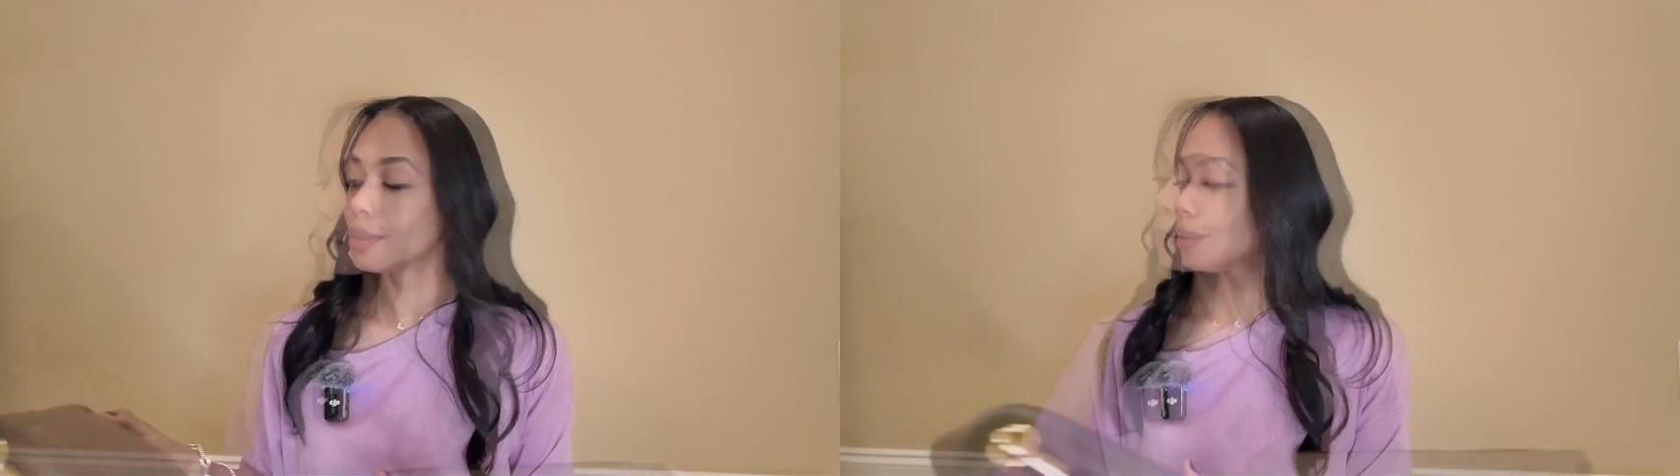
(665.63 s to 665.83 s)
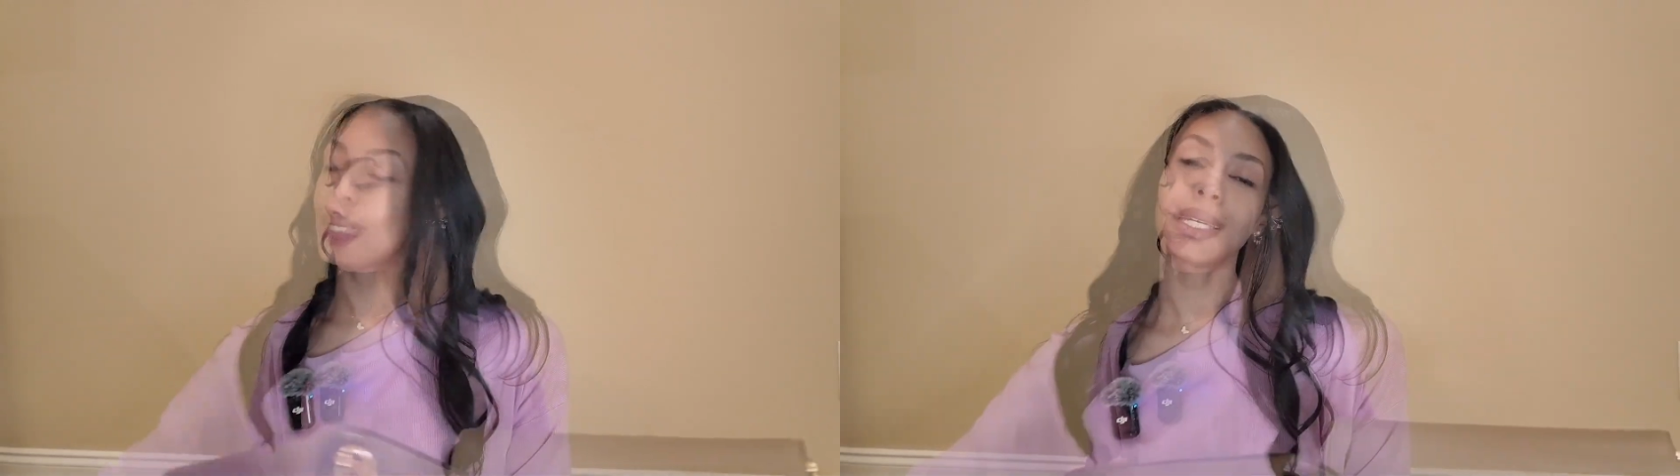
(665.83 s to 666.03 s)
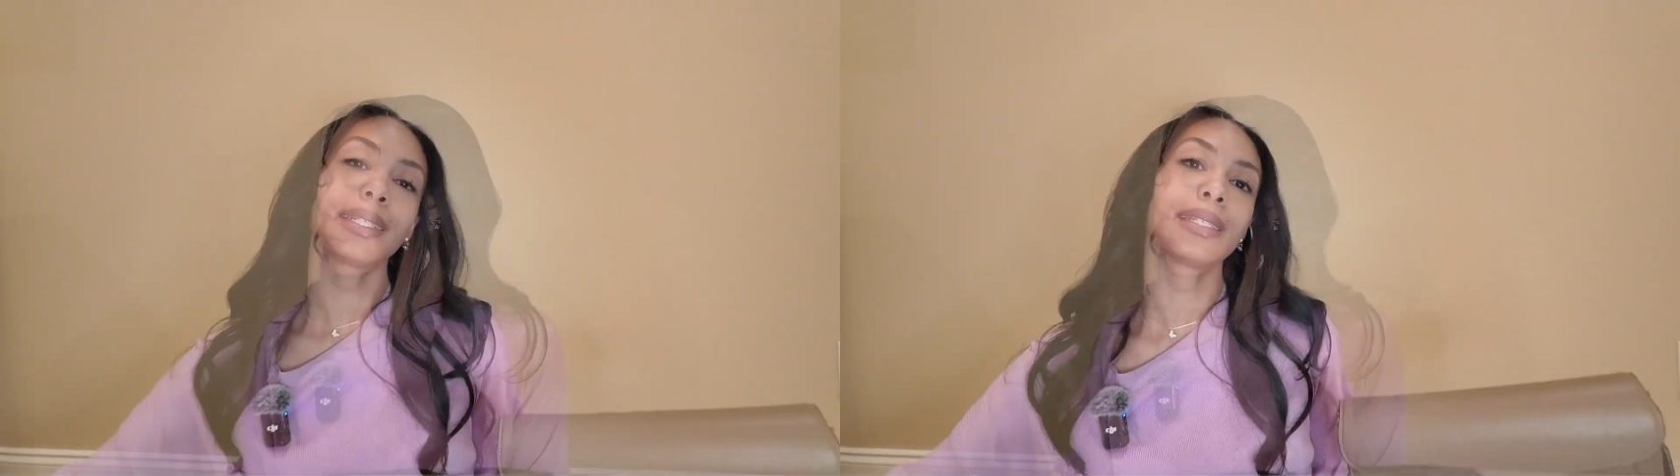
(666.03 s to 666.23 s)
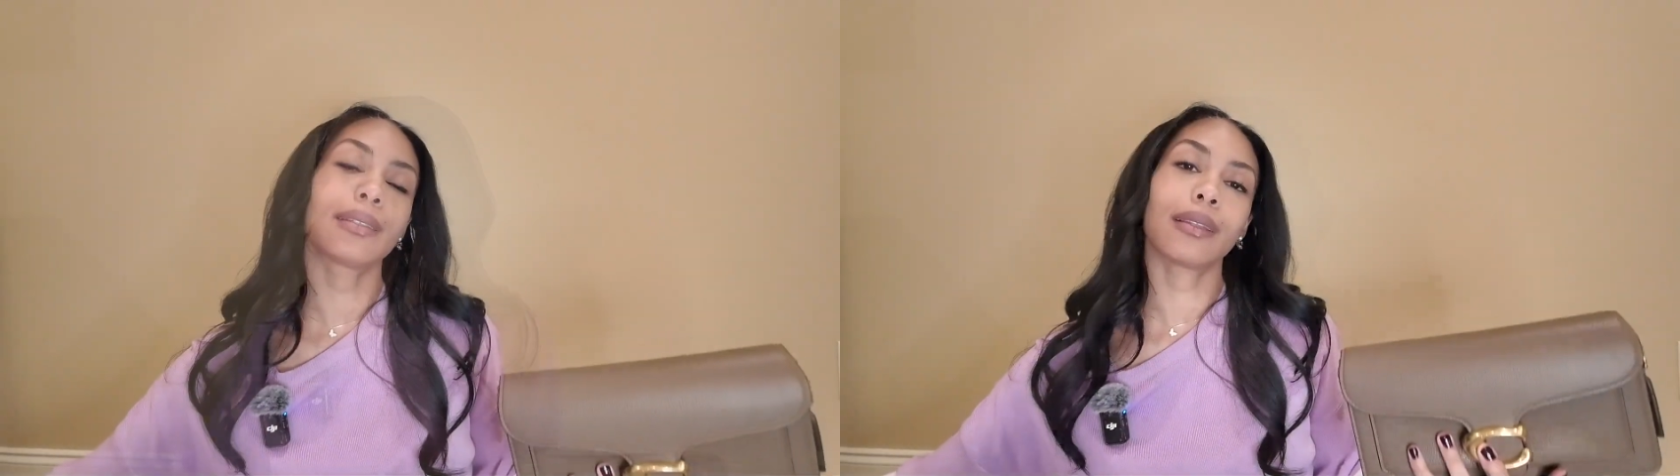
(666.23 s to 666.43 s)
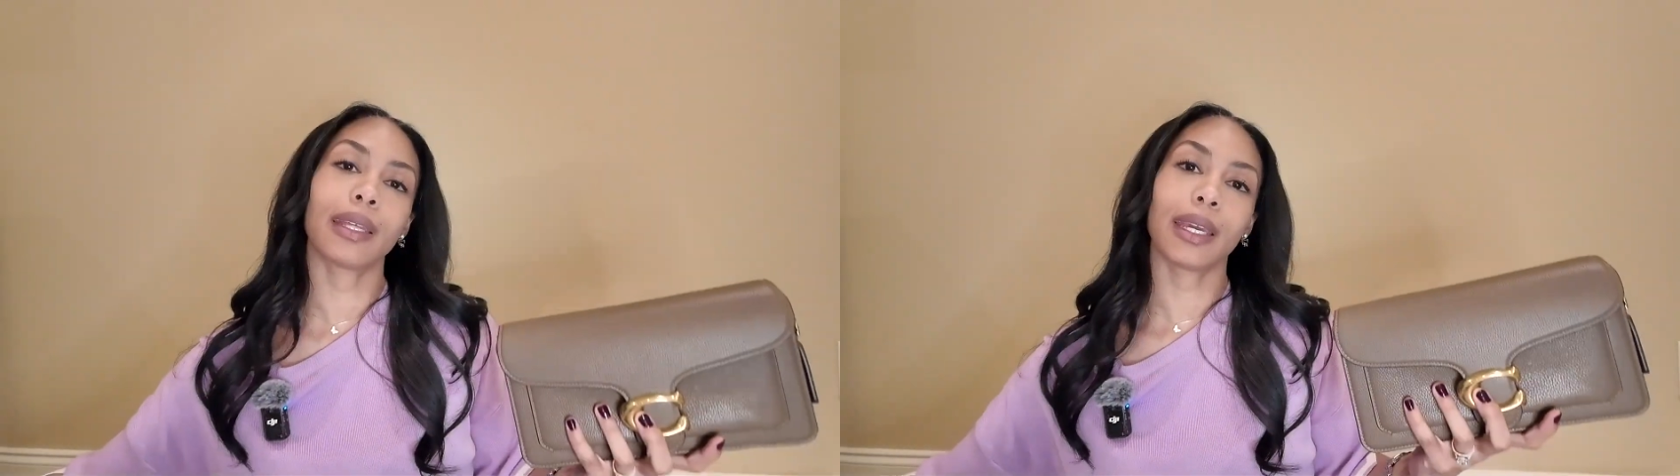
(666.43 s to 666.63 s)
but
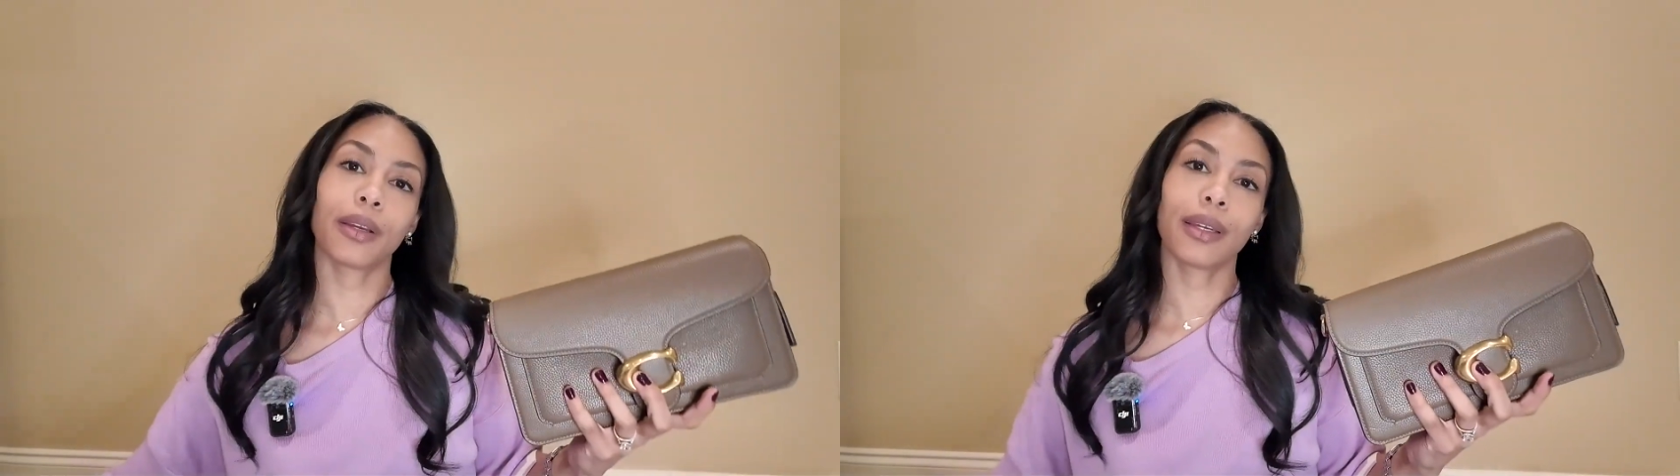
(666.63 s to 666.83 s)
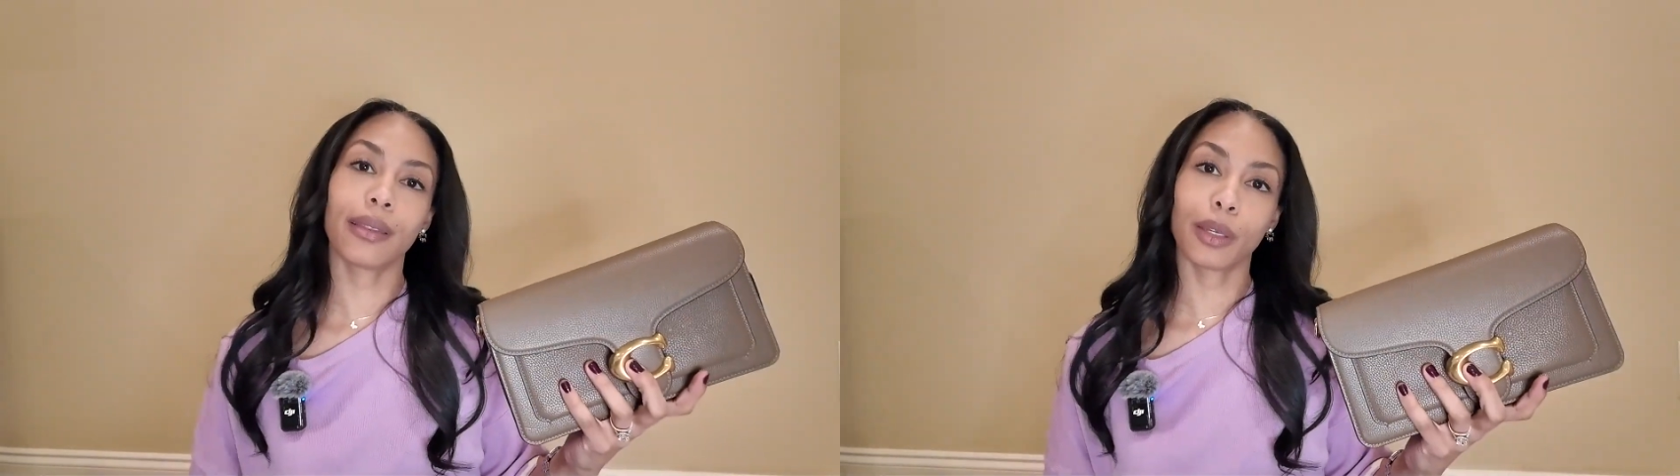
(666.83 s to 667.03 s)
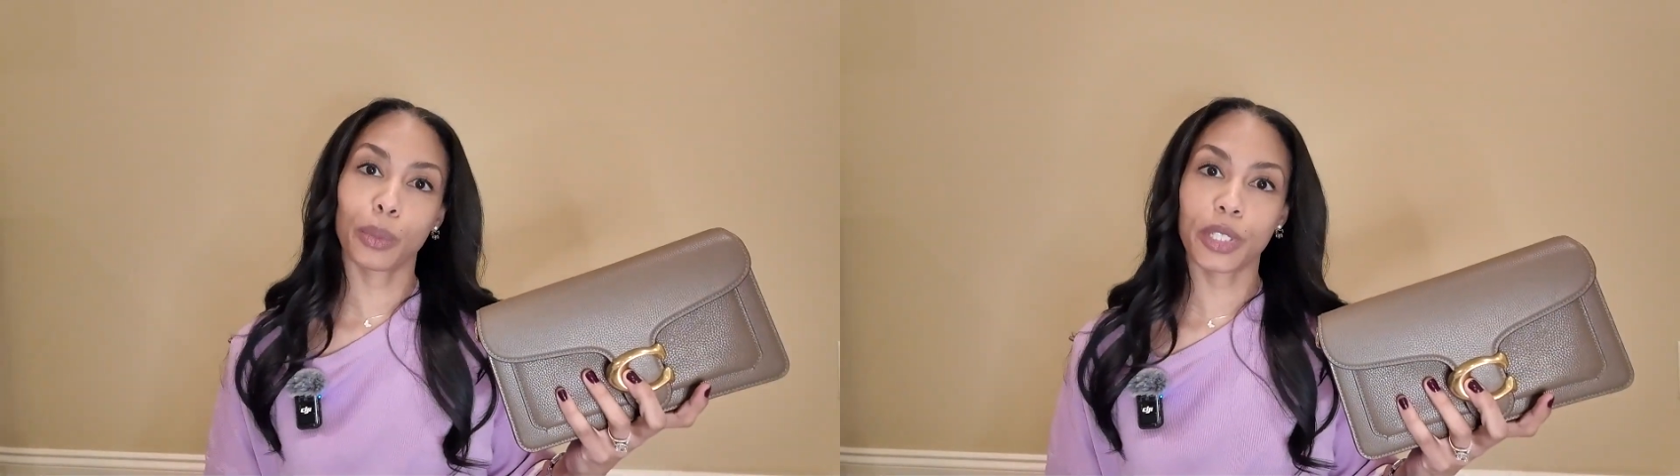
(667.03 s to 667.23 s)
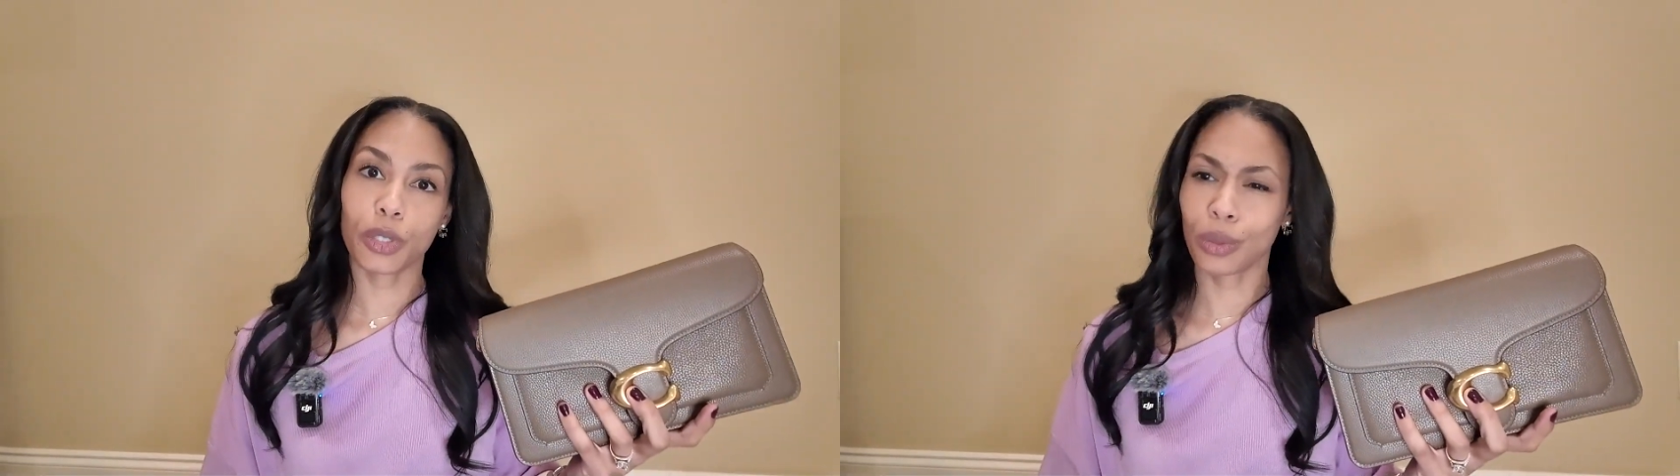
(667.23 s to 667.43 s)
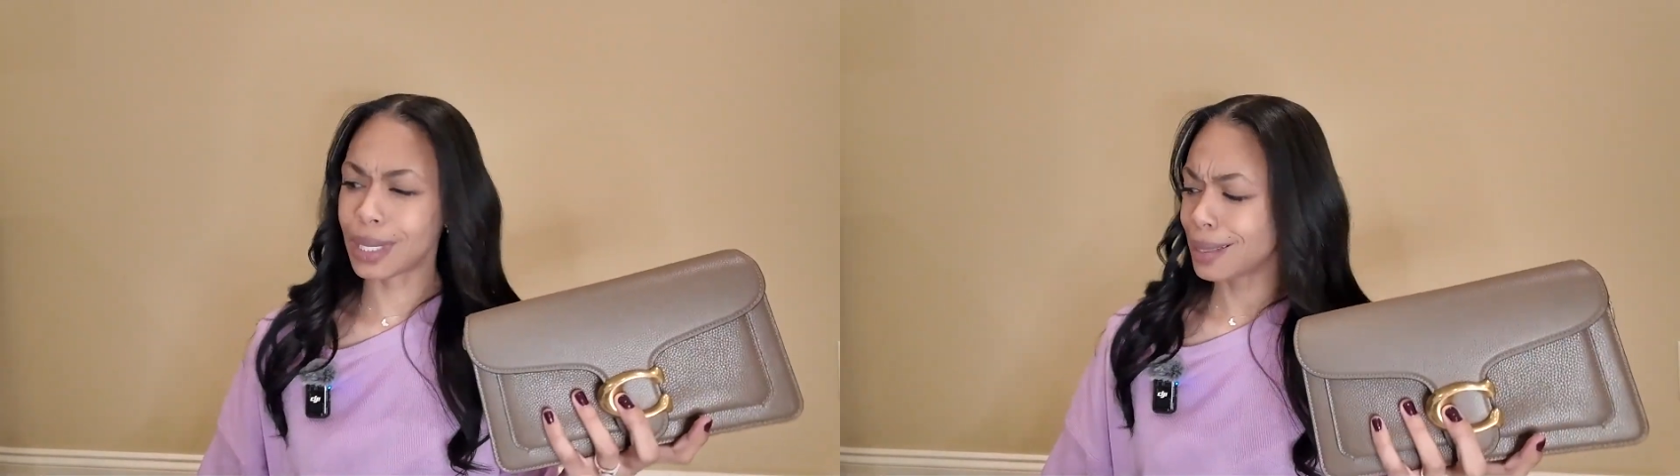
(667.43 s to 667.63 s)
they are in the
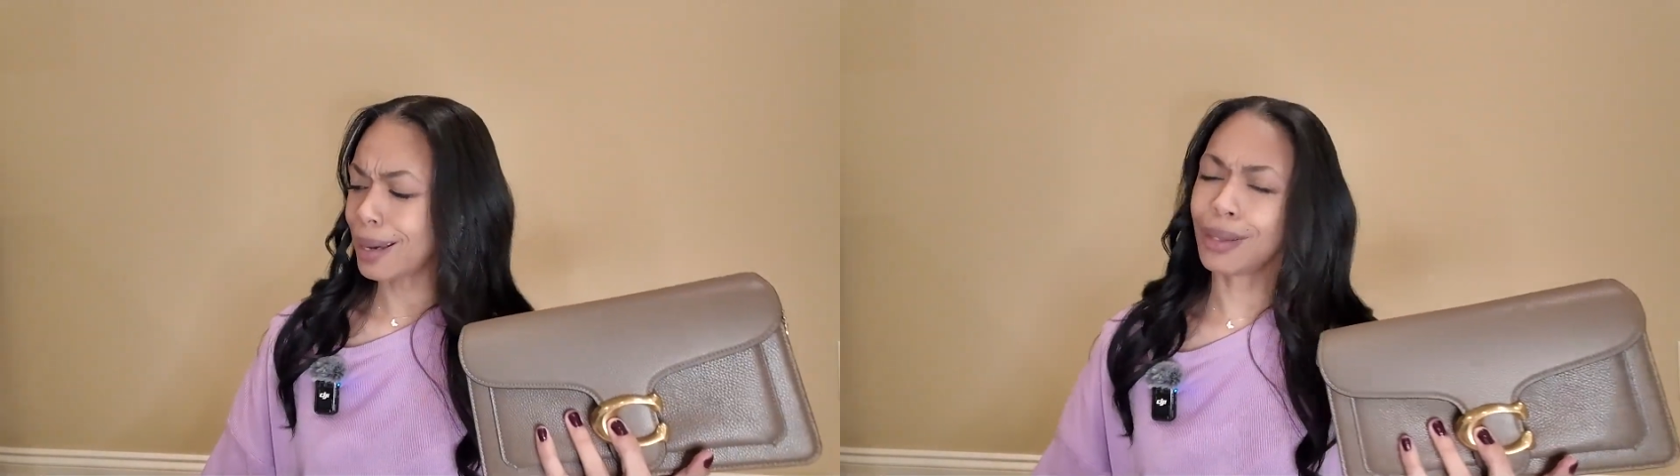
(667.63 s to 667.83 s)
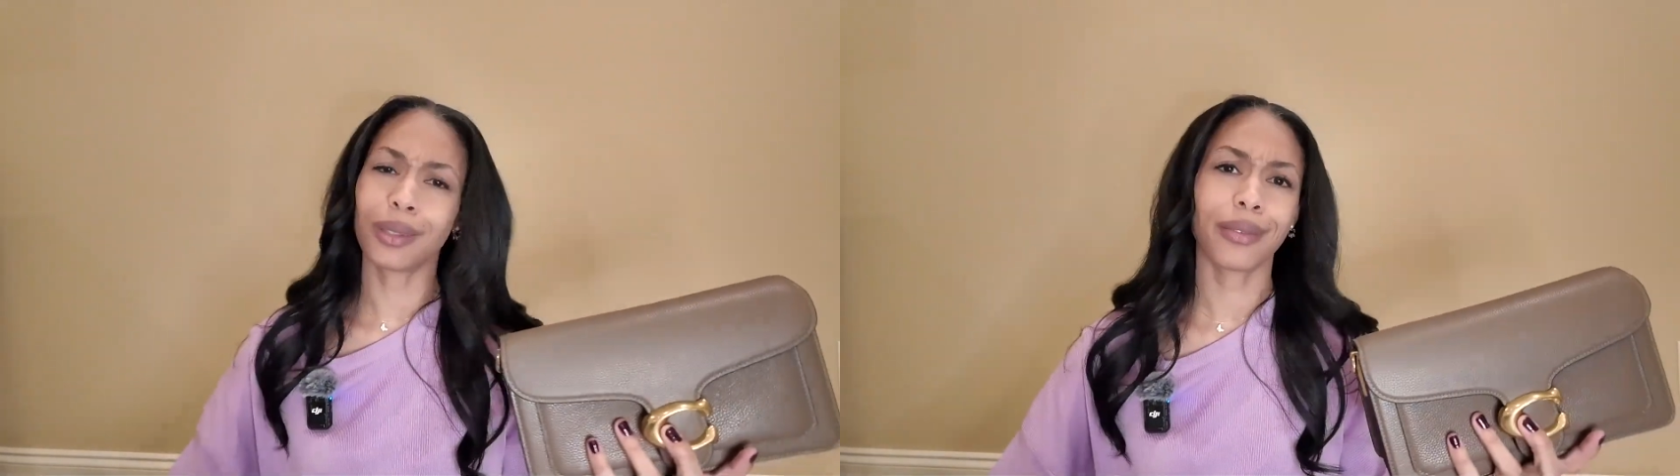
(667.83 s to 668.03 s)
original style,